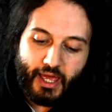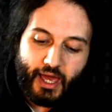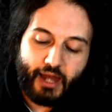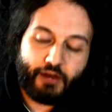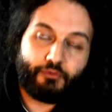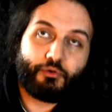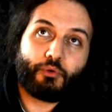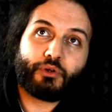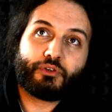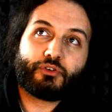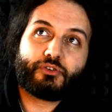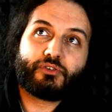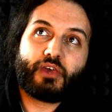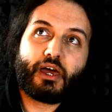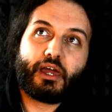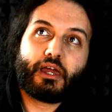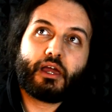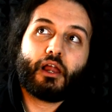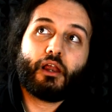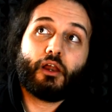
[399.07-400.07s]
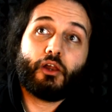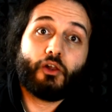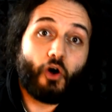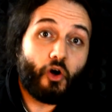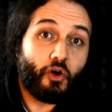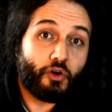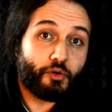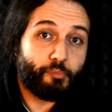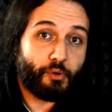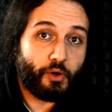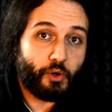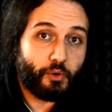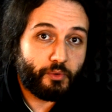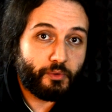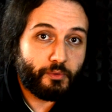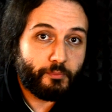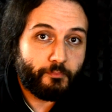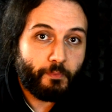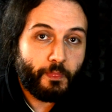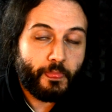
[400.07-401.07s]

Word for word: And if you want to say longbow,